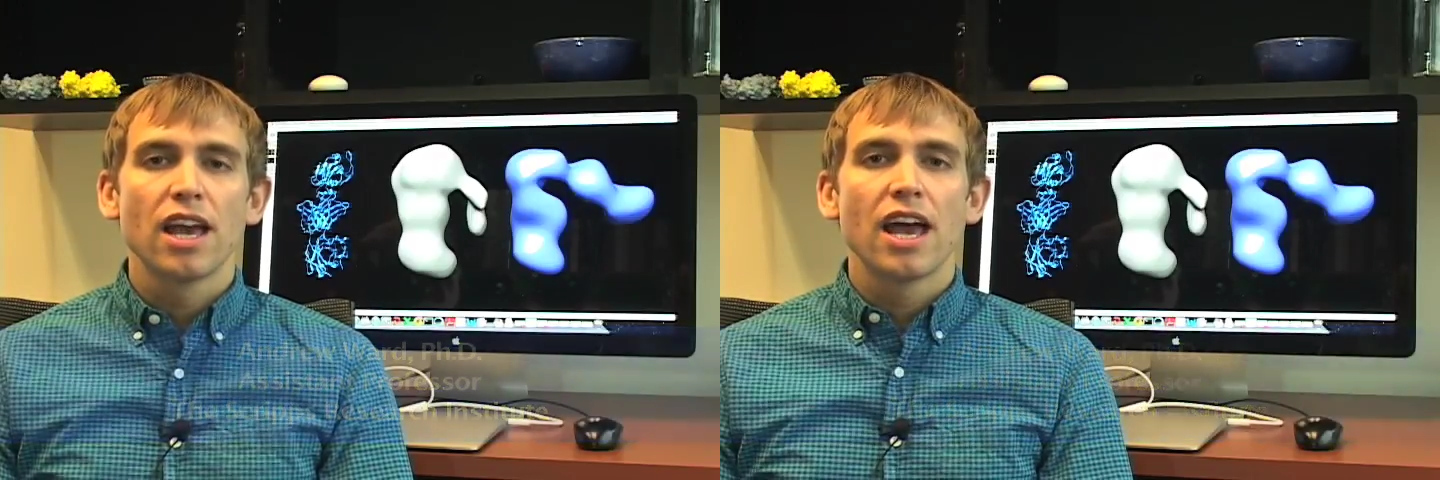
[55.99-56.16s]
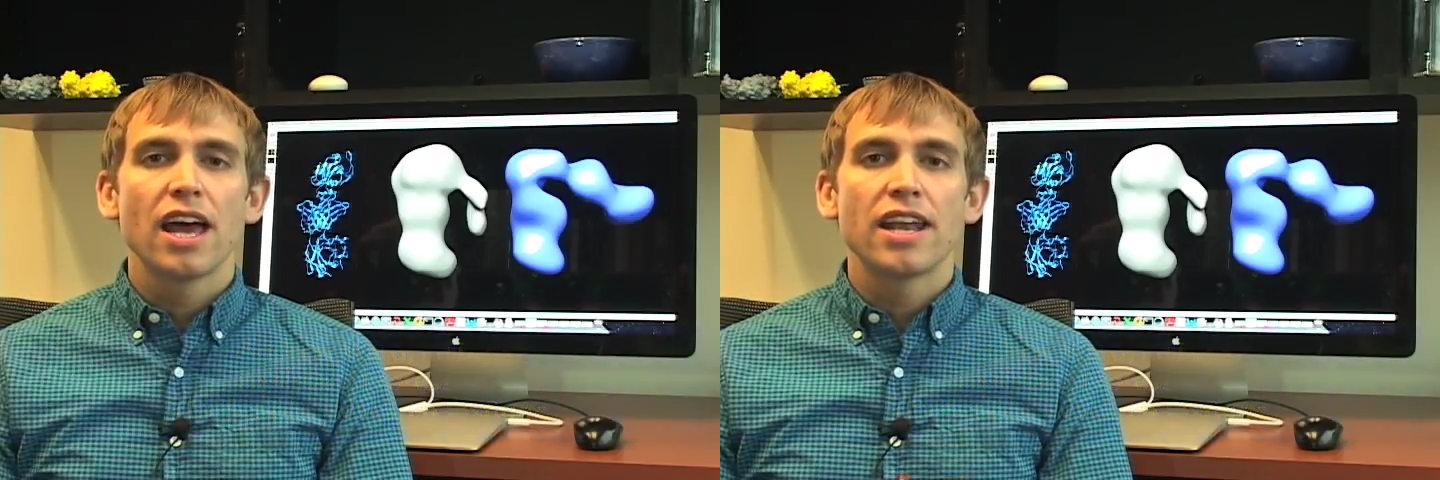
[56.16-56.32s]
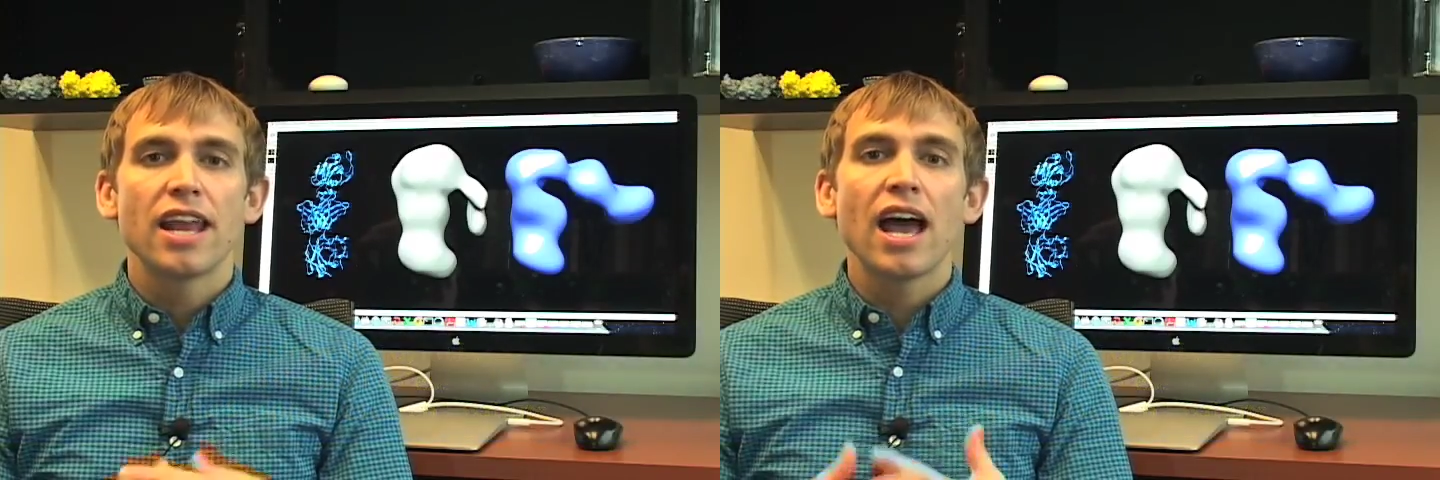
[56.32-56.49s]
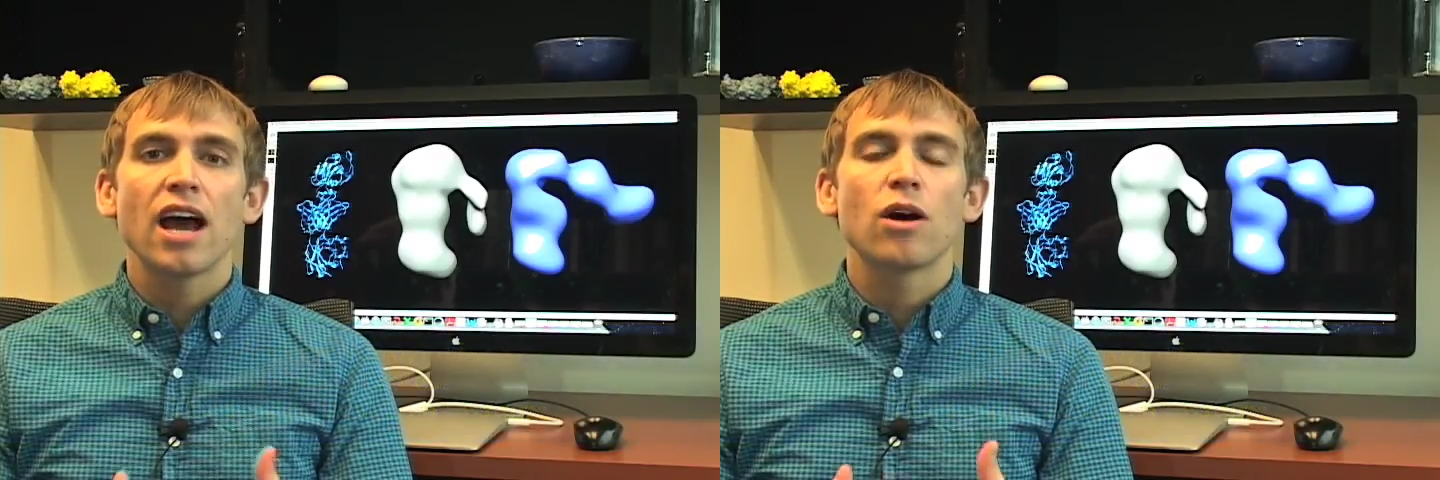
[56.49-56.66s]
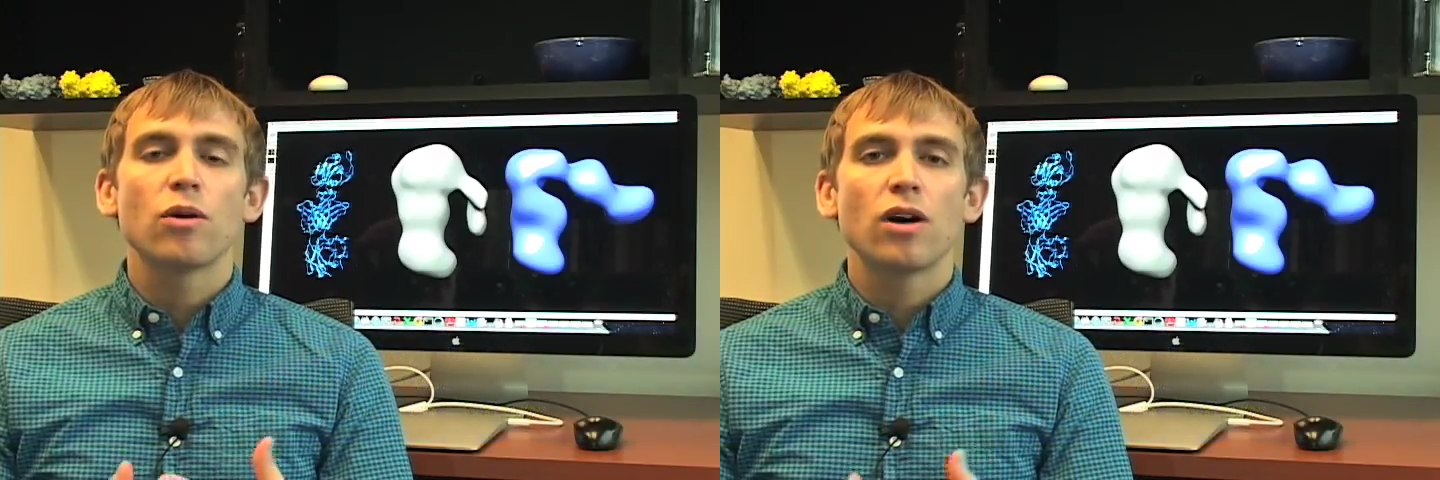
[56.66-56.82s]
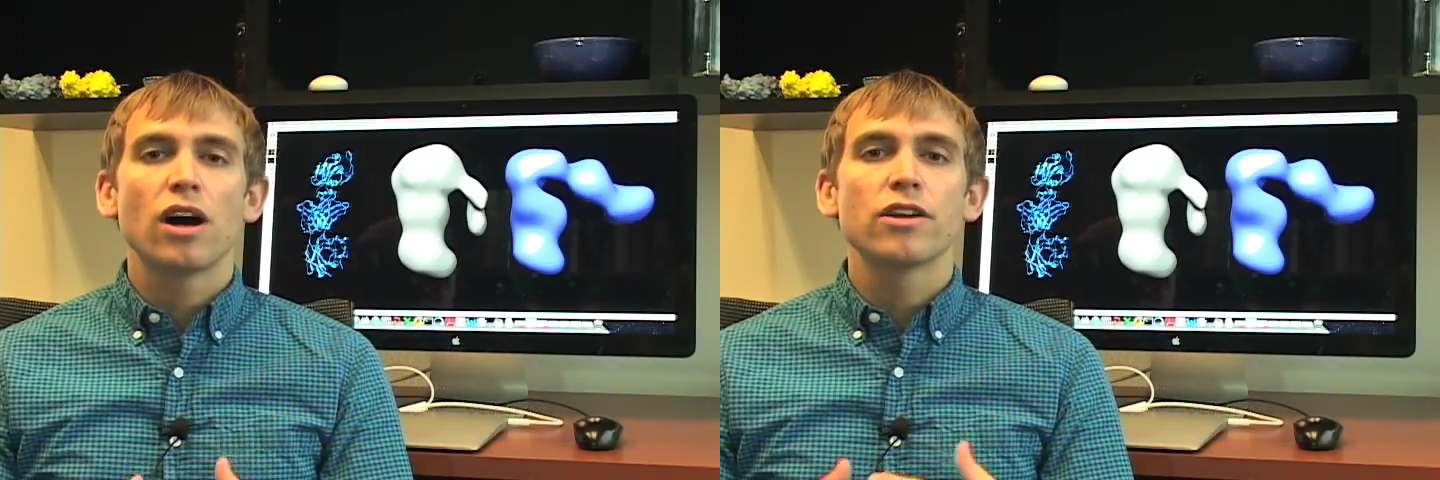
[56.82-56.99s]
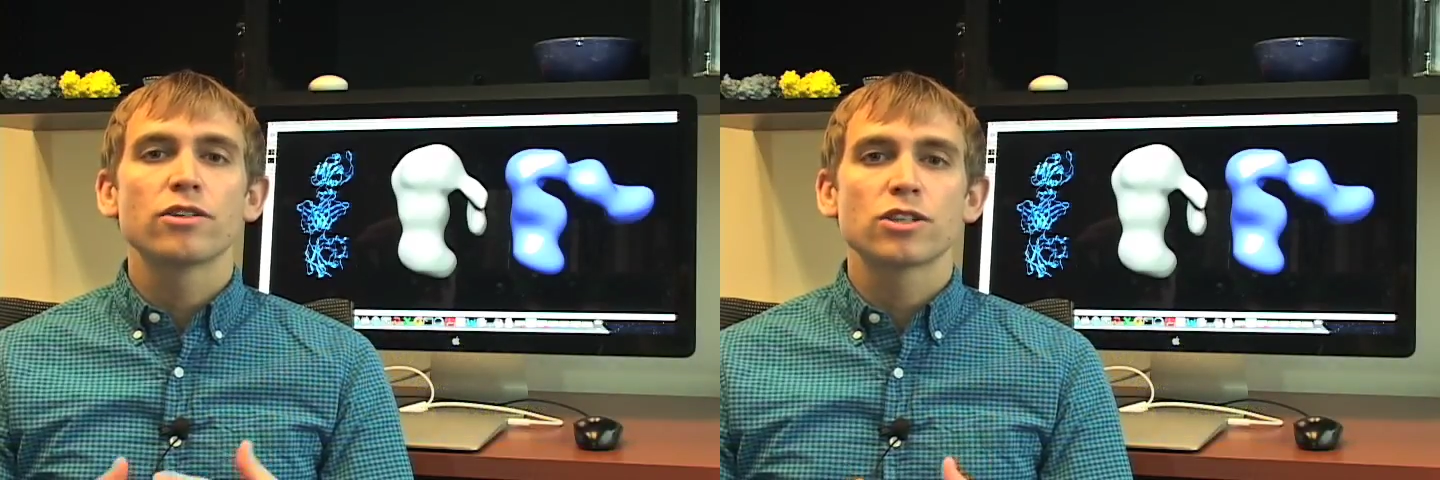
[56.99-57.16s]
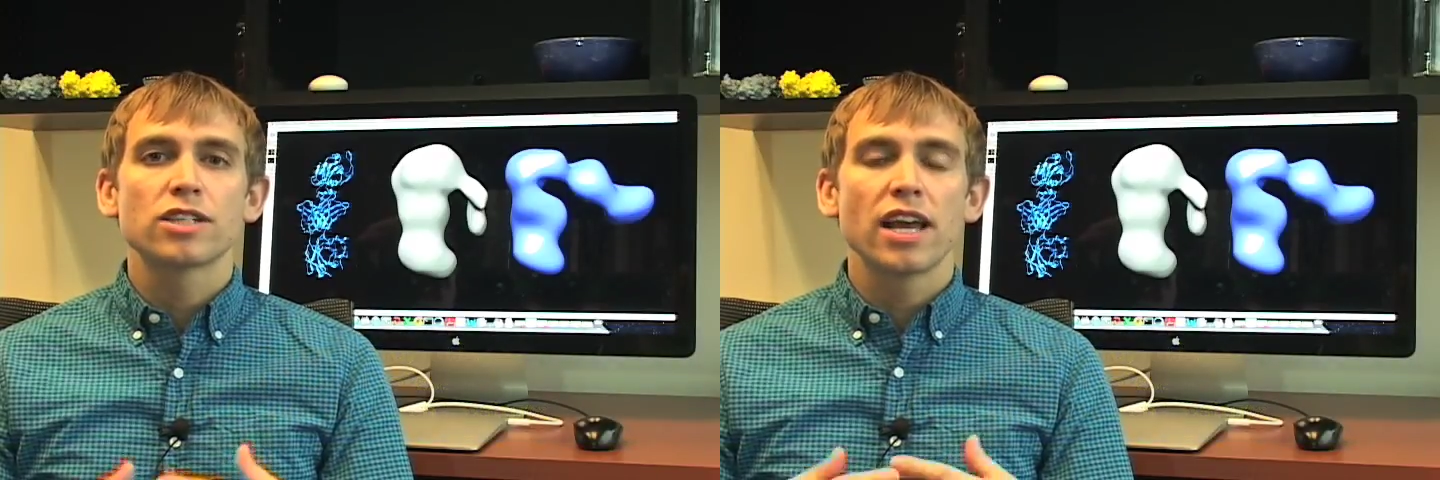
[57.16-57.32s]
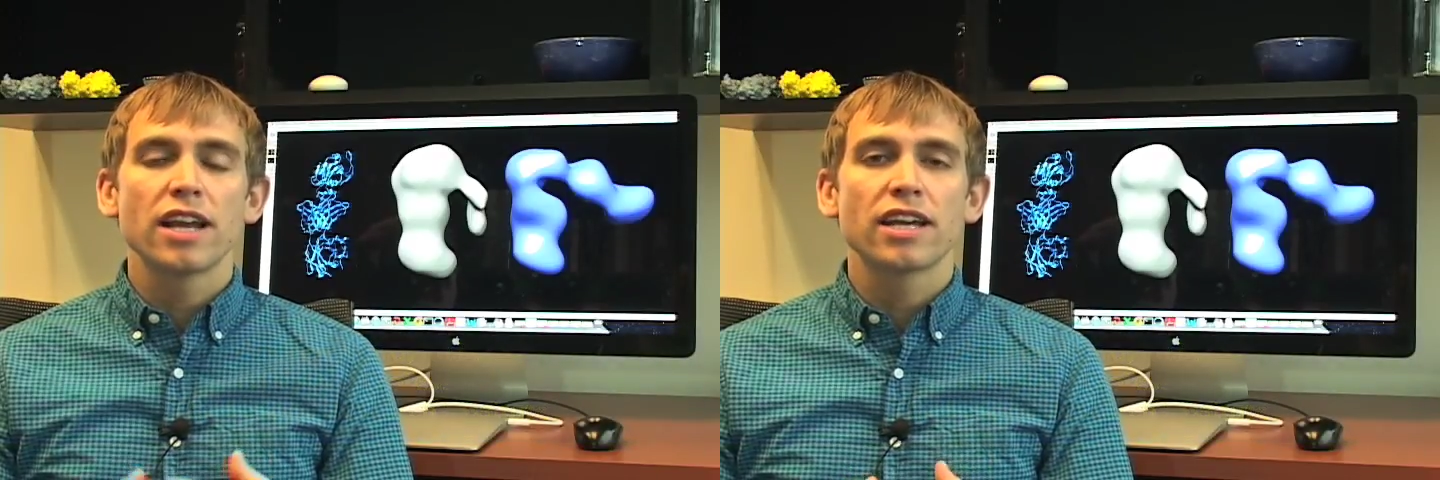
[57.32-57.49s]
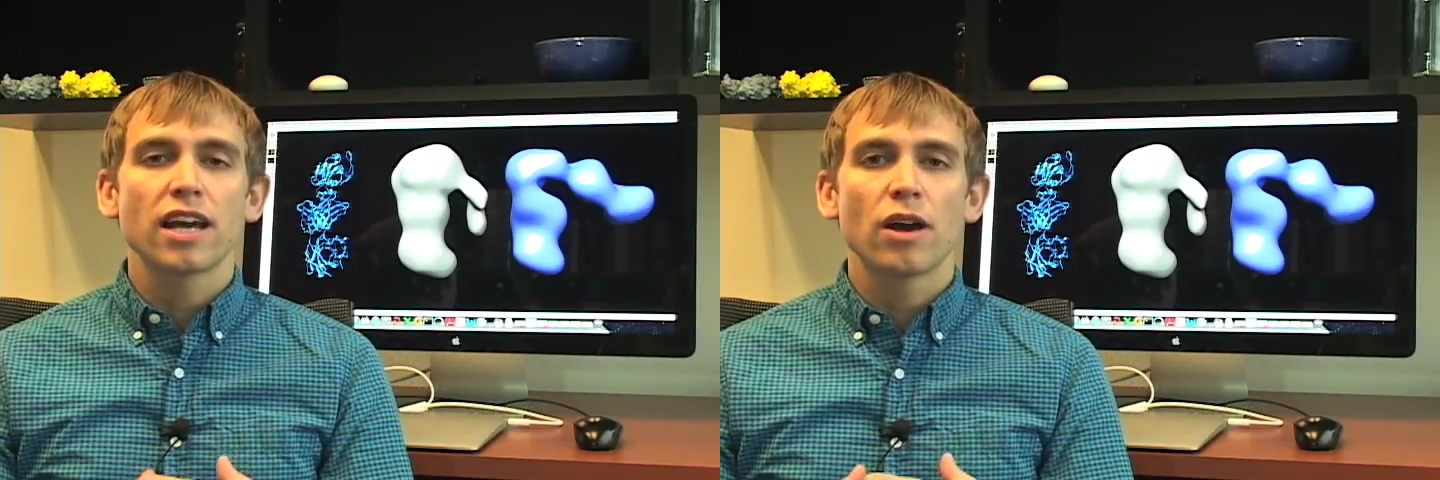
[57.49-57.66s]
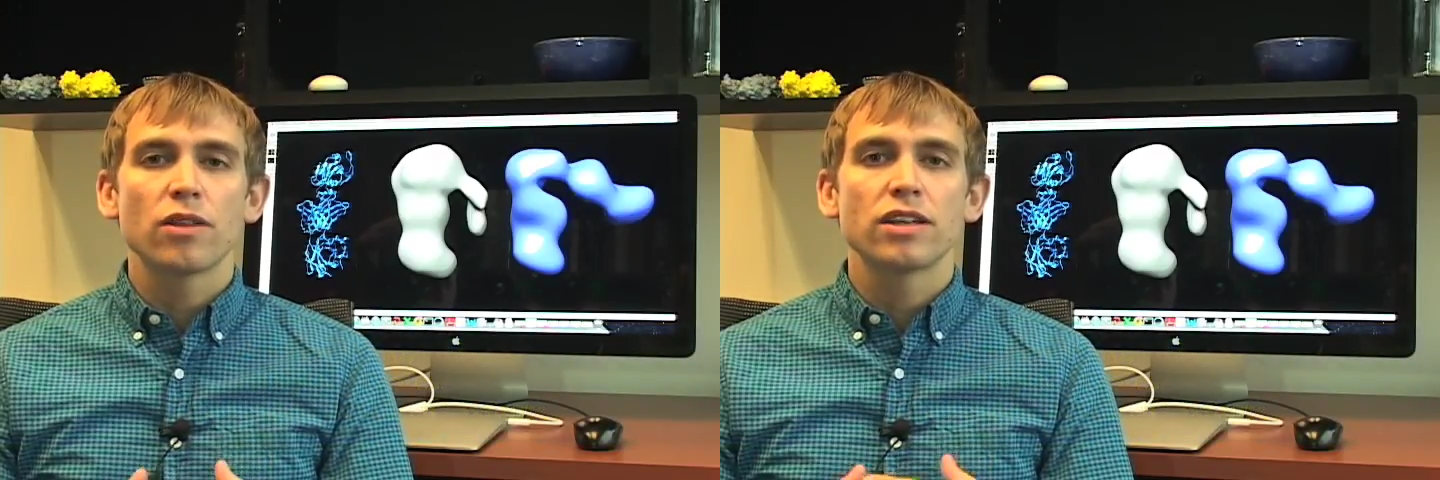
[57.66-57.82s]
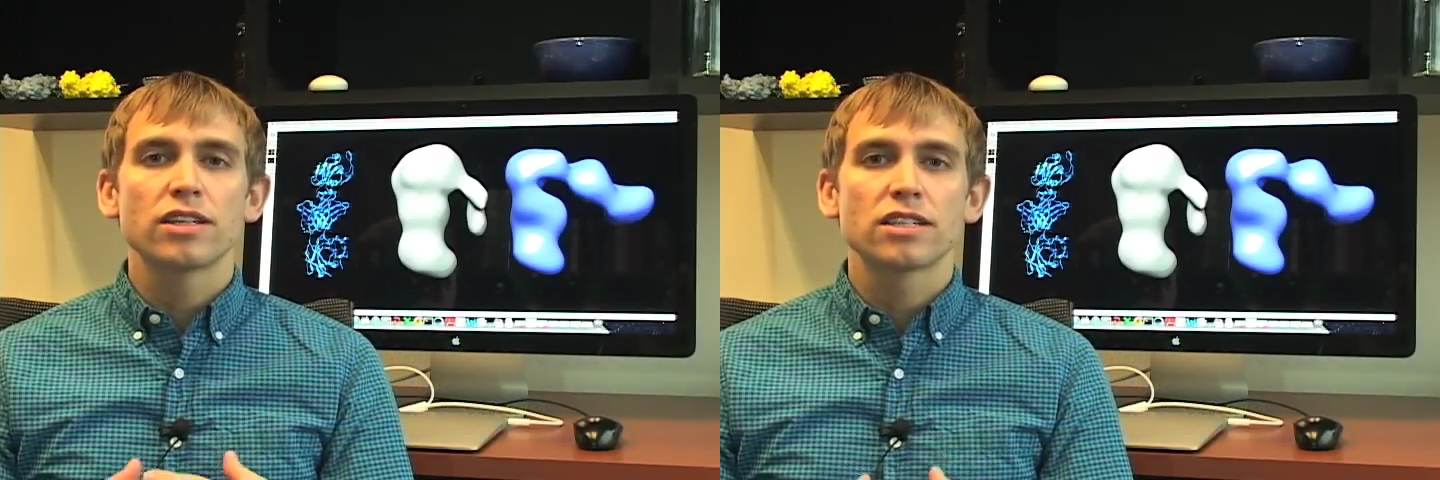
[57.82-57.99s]
And now, understanding how
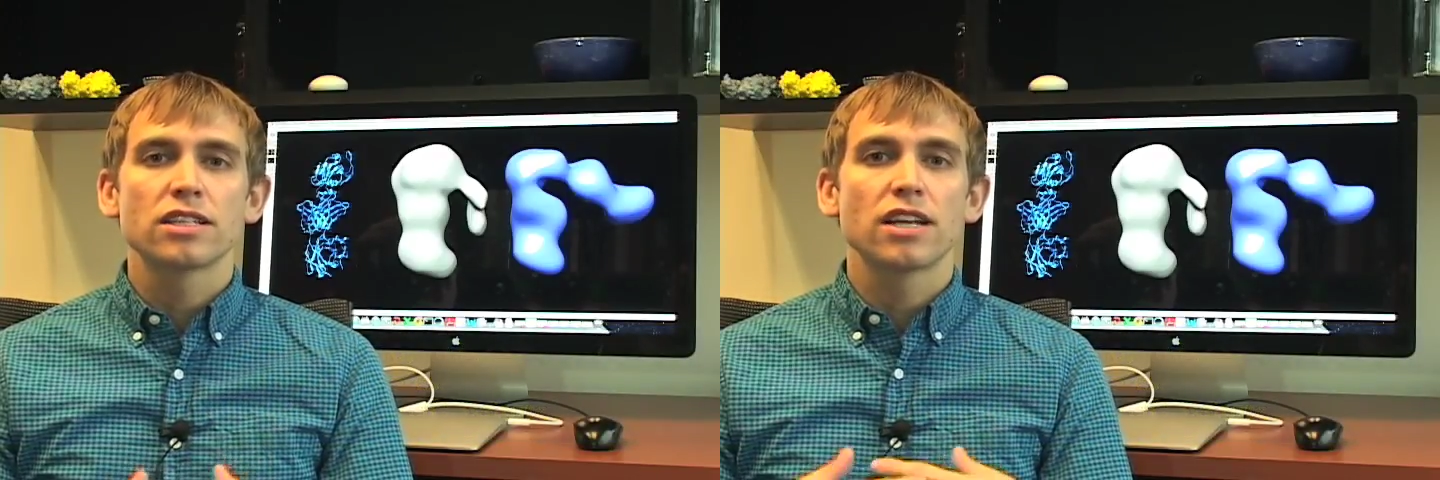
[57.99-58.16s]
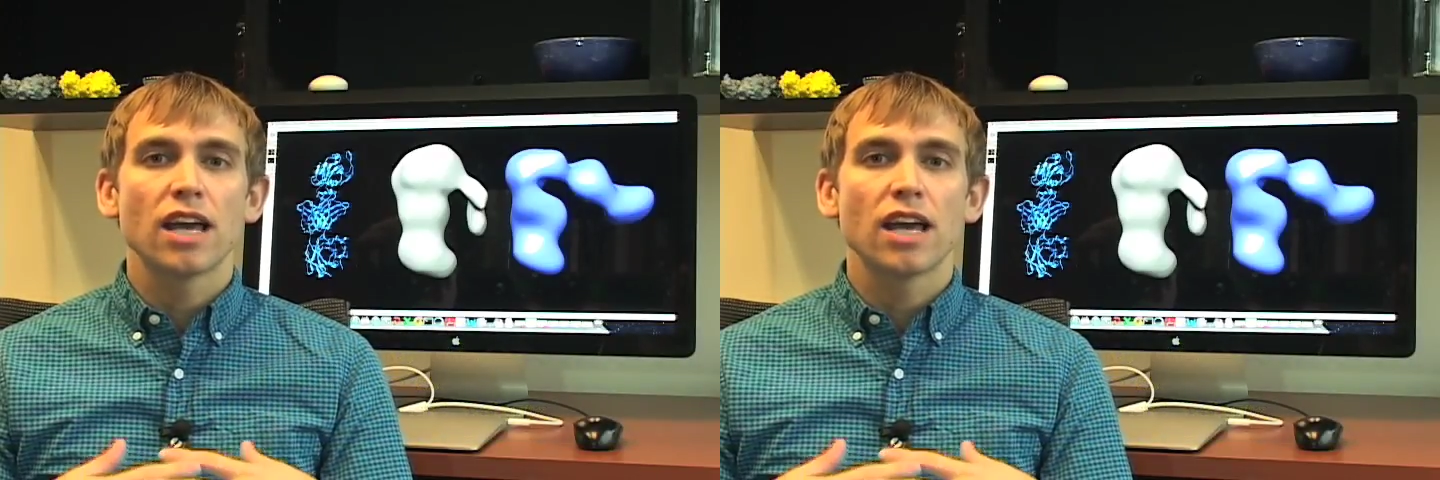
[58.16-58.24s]
this